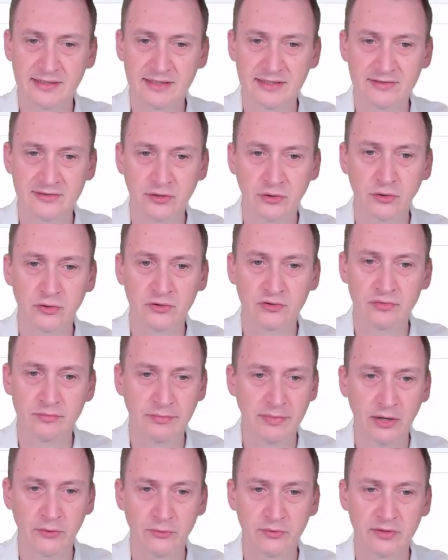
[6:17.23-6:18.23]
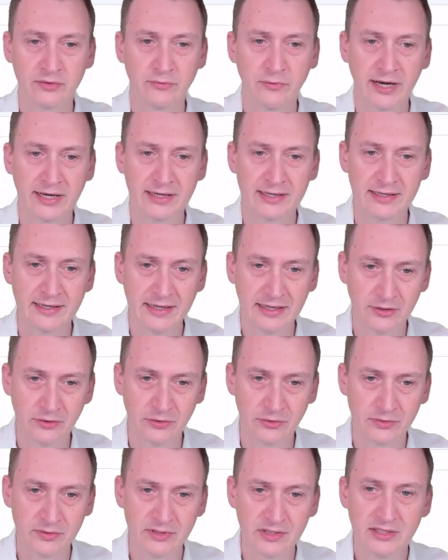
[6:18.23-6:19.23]
it's not going to mount it right
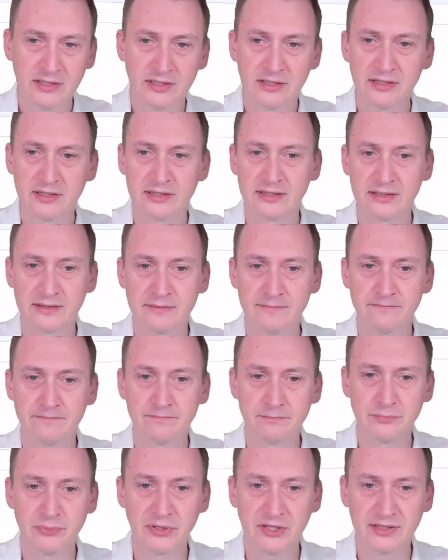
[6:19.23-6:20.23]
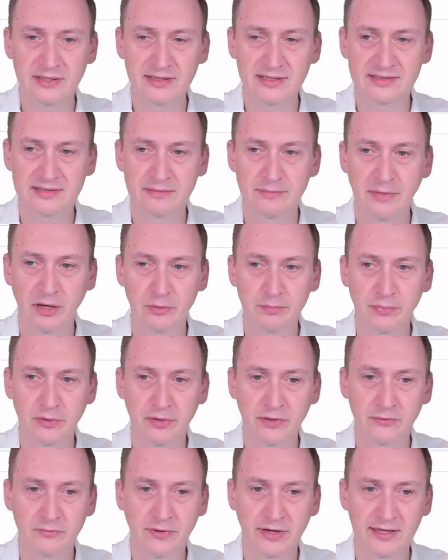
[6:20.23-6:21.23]
now, but there's a mount
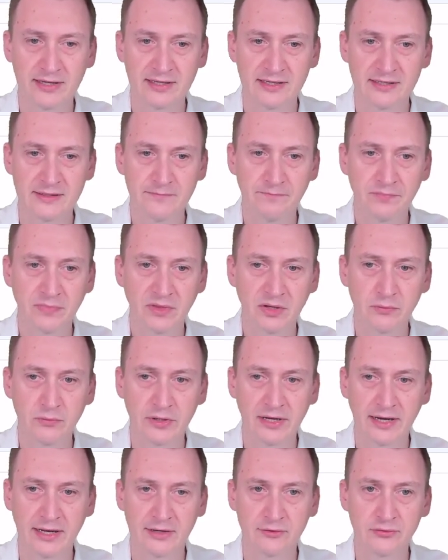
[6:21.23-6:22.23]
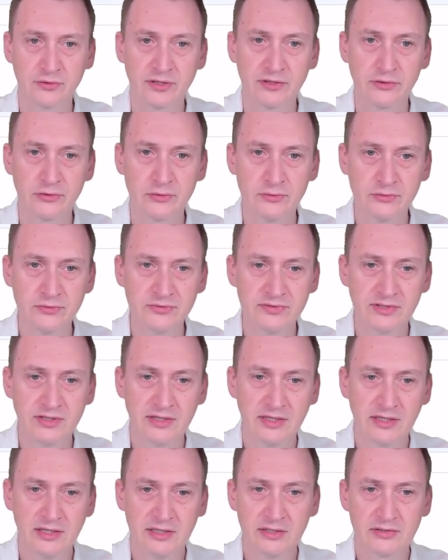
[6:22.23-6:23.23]
button right here we could actually use.
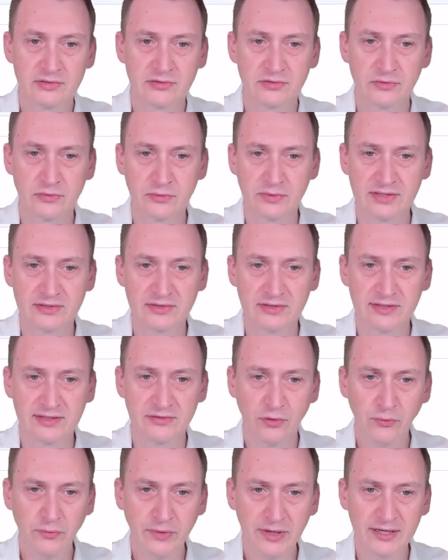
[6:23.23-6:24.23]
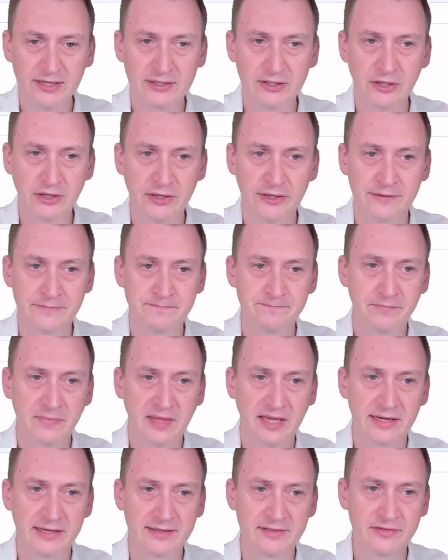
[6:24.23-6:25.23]
So it's already done.
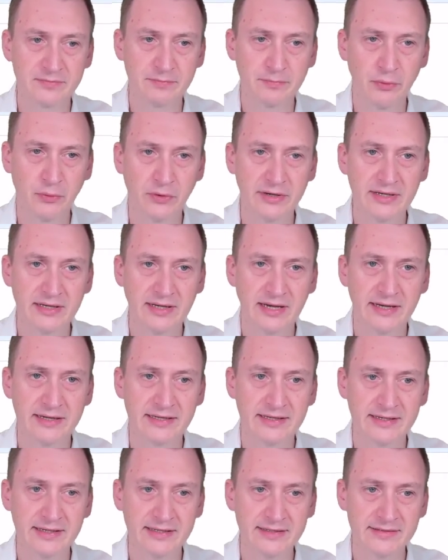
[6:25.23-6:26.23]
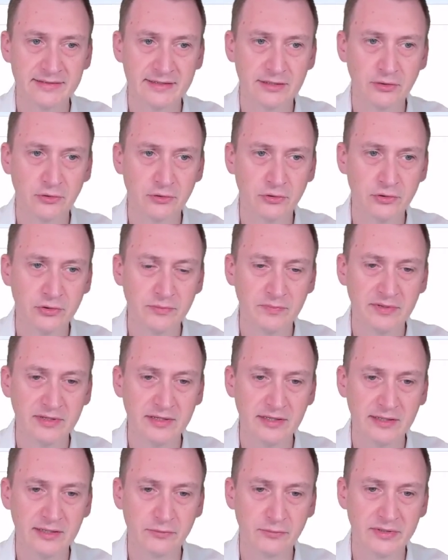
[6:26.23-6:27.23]
And at this point, I guess it could
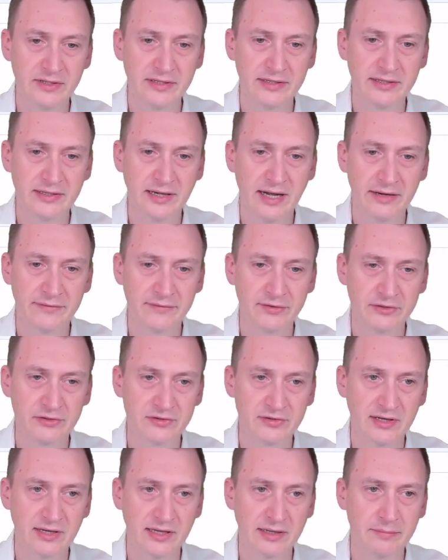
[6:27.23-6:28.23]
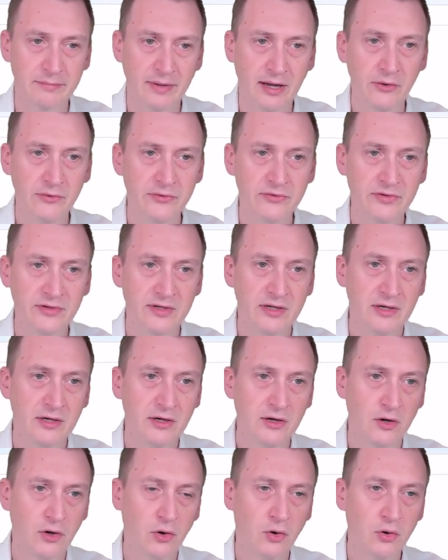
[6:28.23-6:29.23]
be that we either just click mount
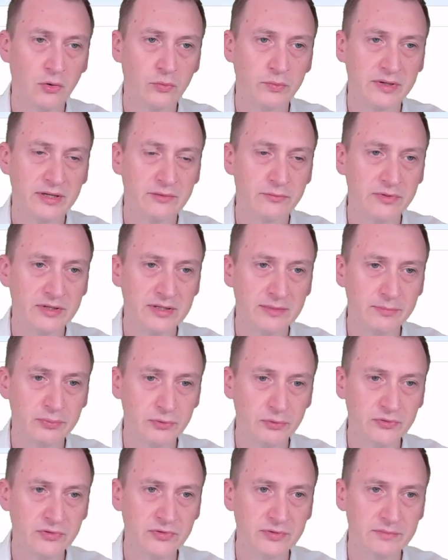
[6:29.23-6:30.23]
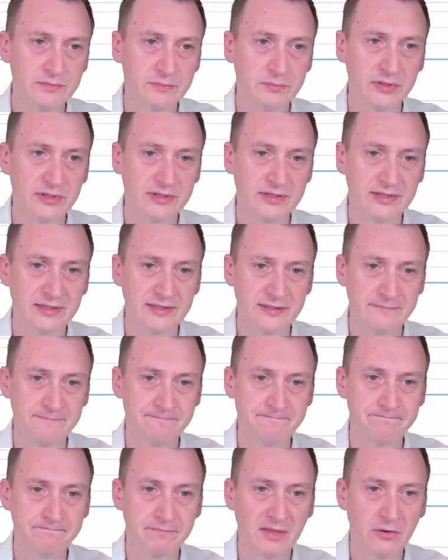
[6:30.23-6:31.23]
or we reboot. But
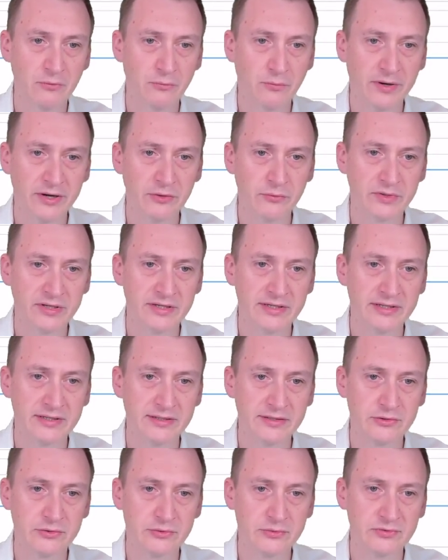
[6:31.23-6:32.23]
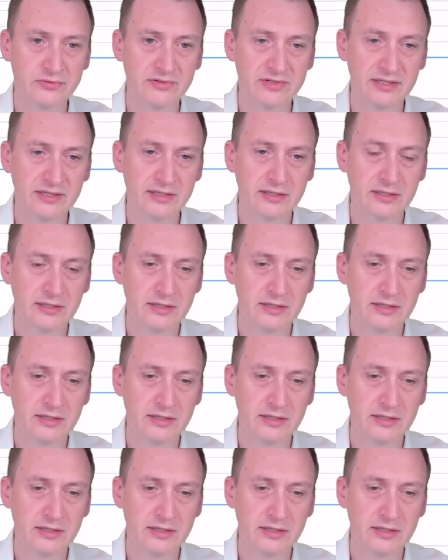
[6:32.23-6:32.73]
why don't we use the